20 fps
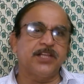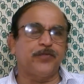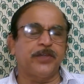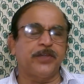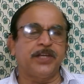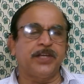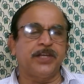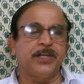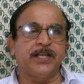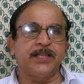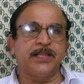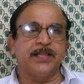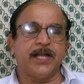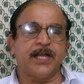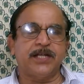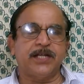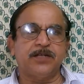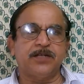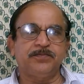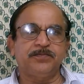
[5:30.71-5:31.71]
feeling
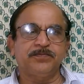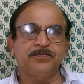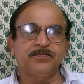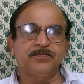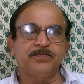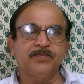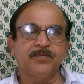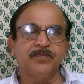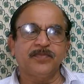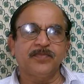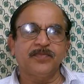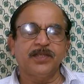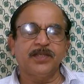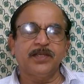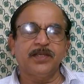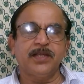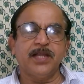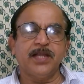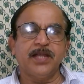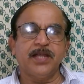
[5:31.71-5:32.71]
that
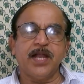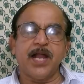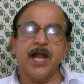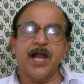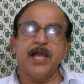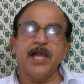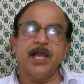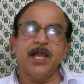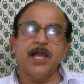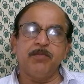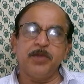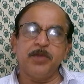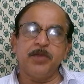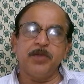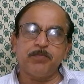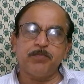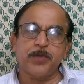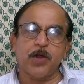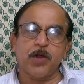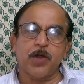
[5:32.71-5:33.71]
I am a
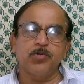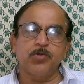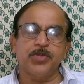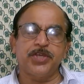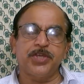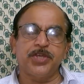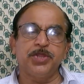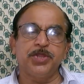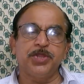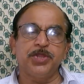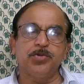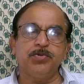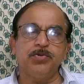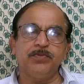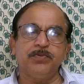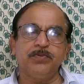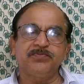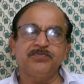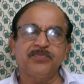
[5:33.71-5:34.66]
proud Hindu,